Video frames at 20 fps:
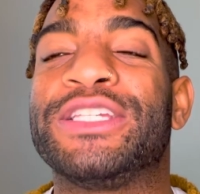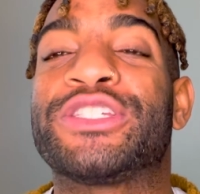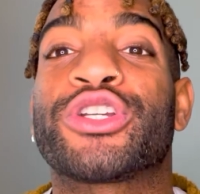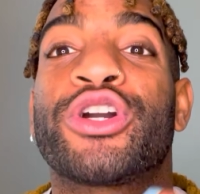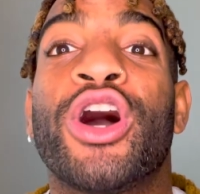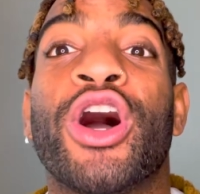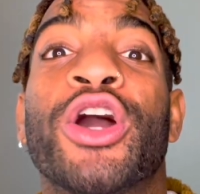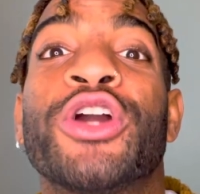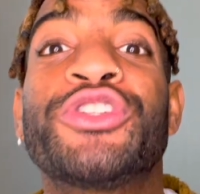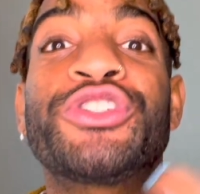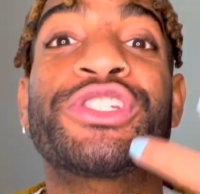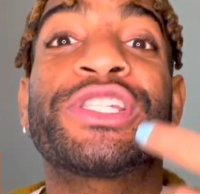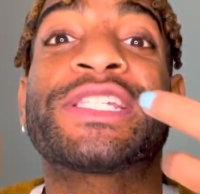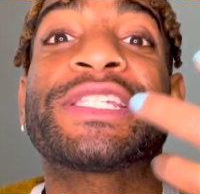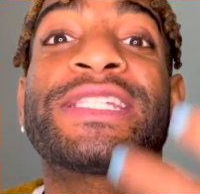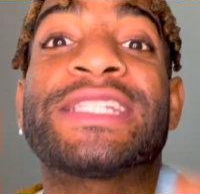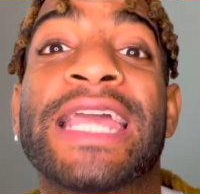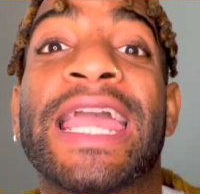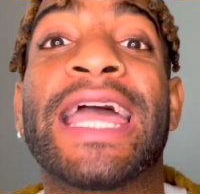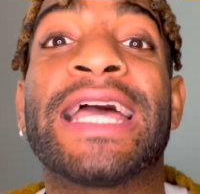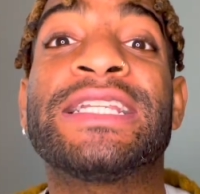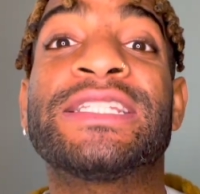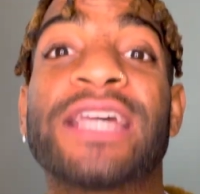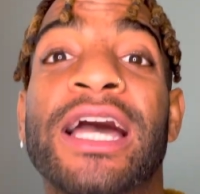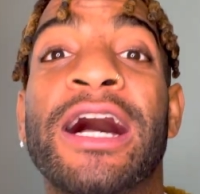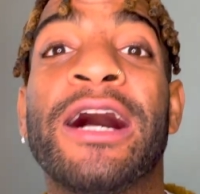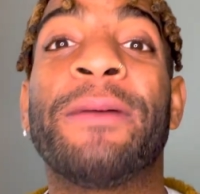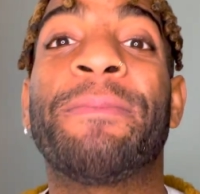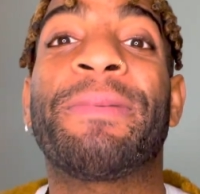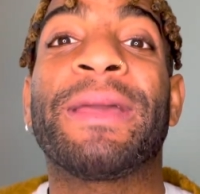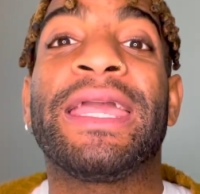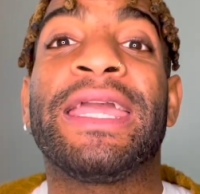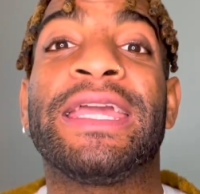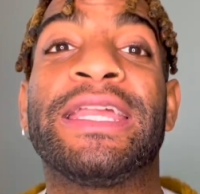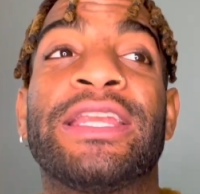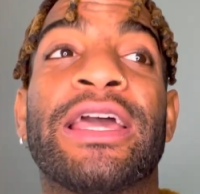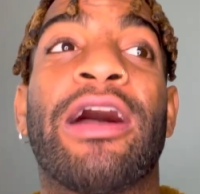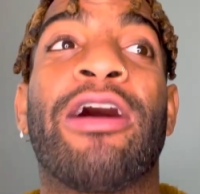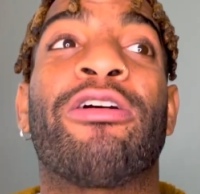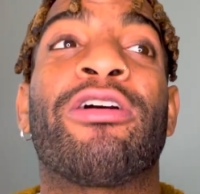cards to stand up
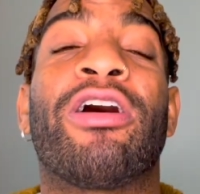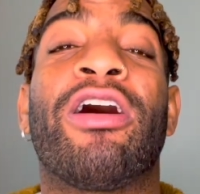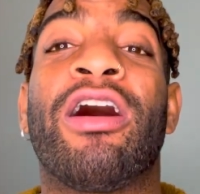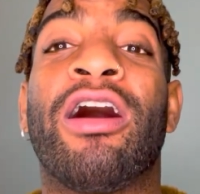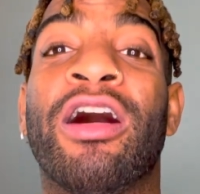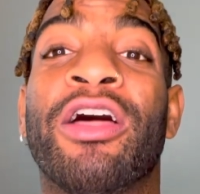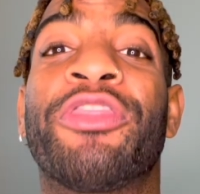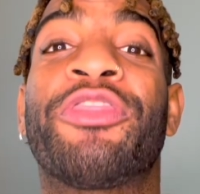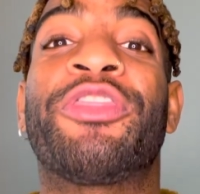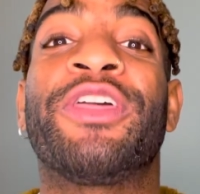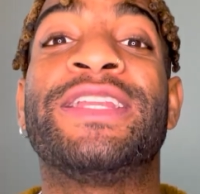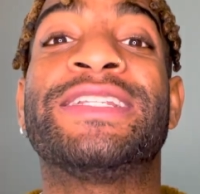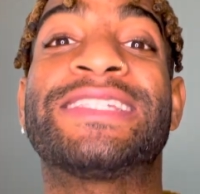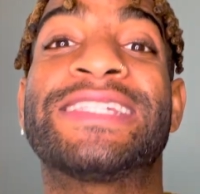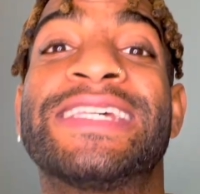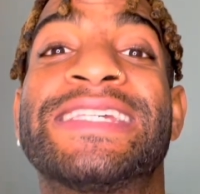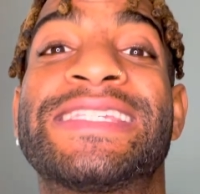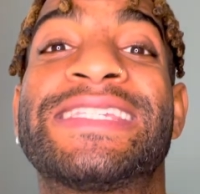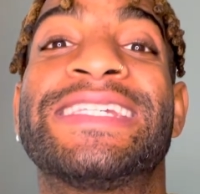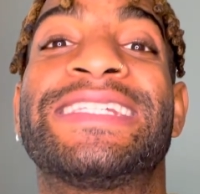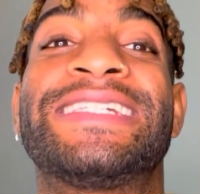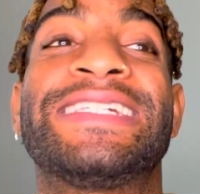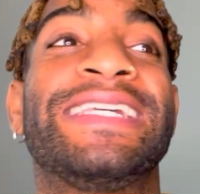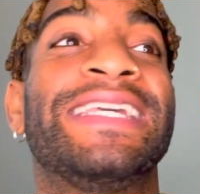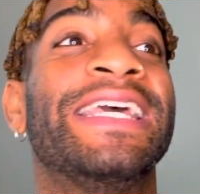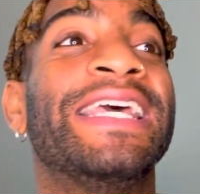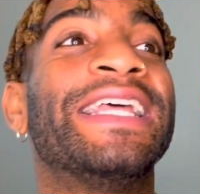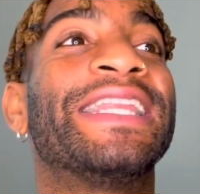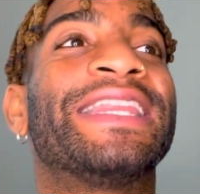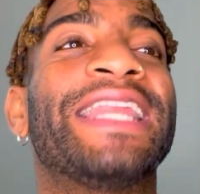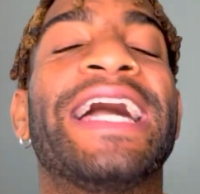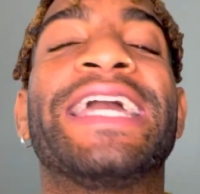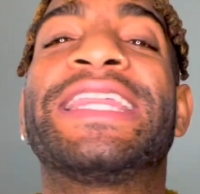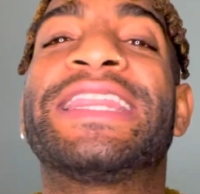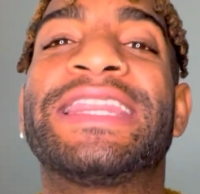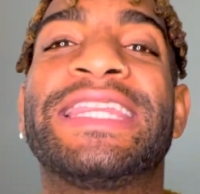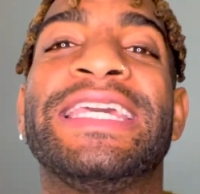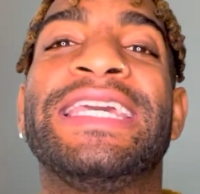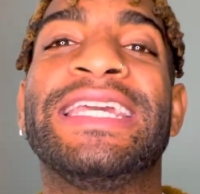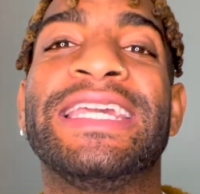in our authenticity,
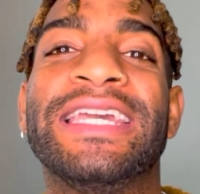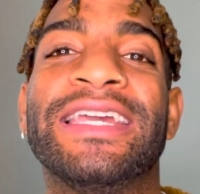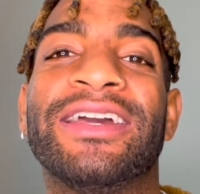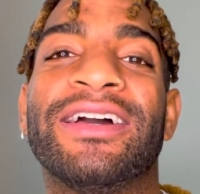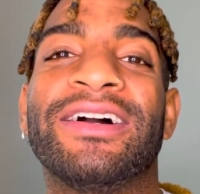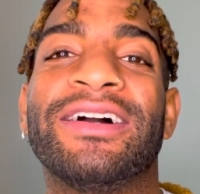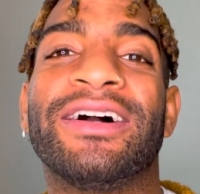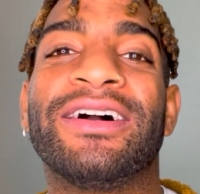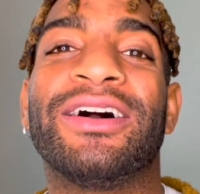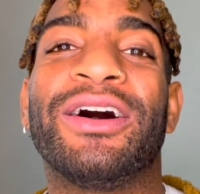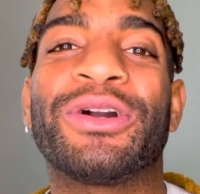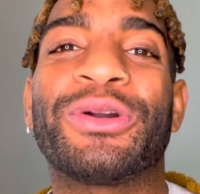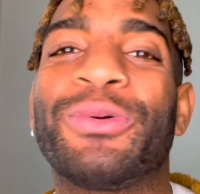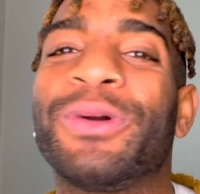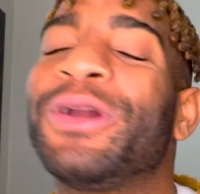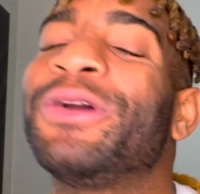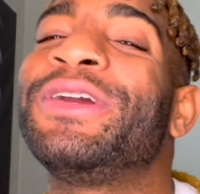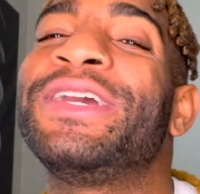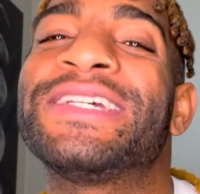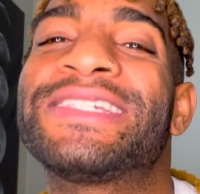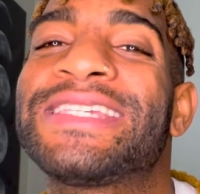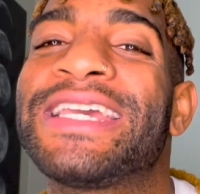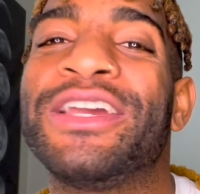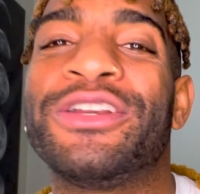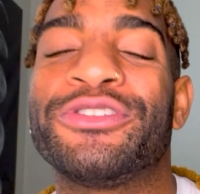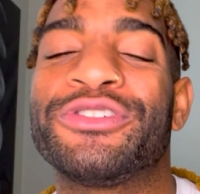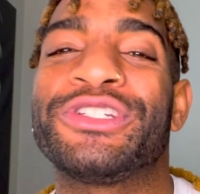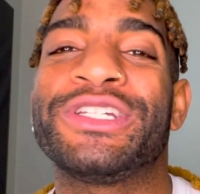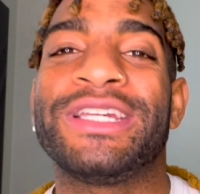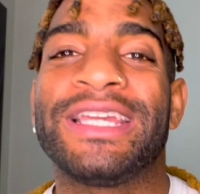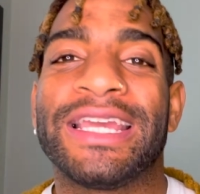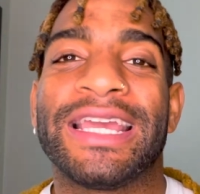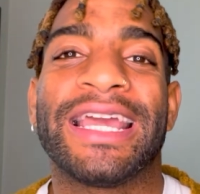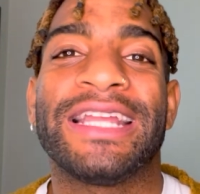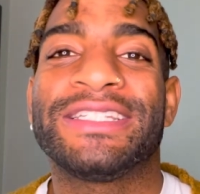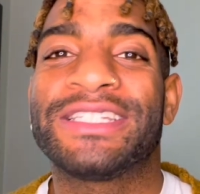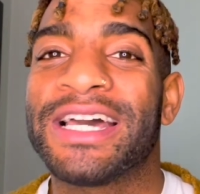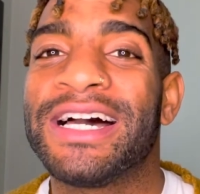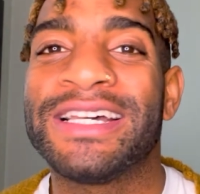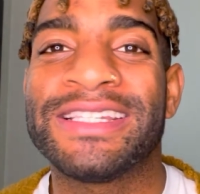like the Aquarius energy
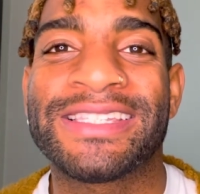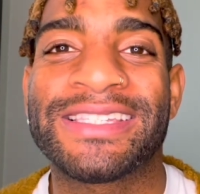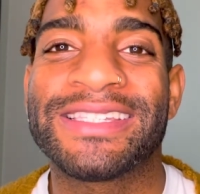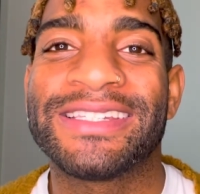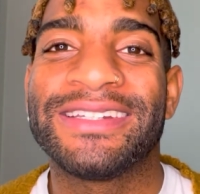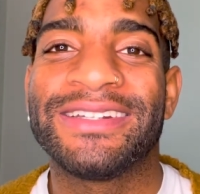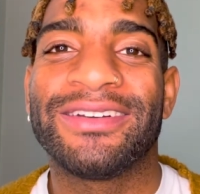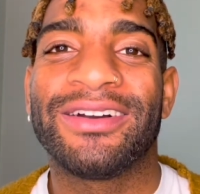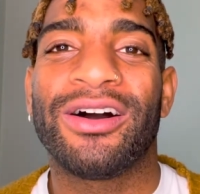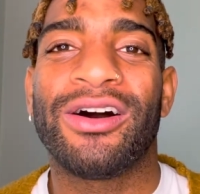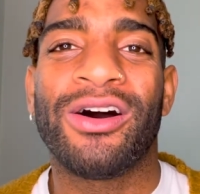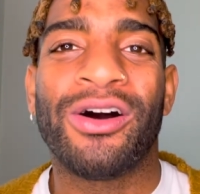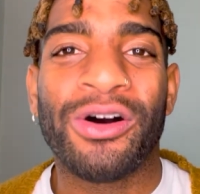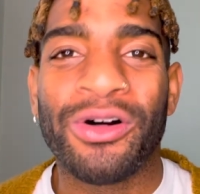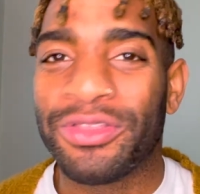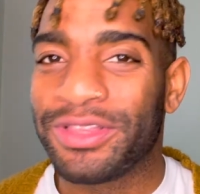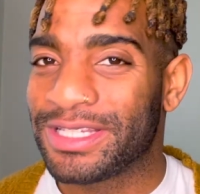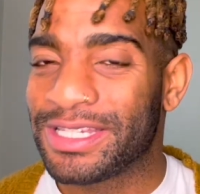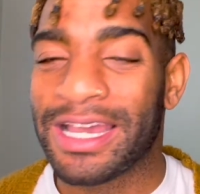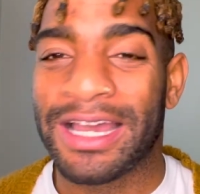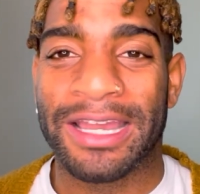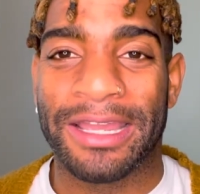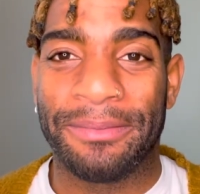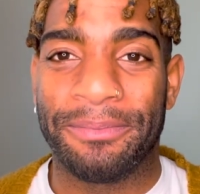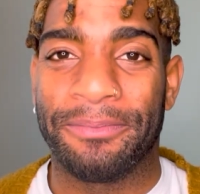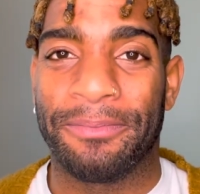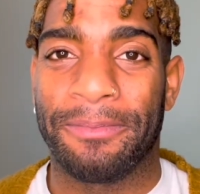does all the time.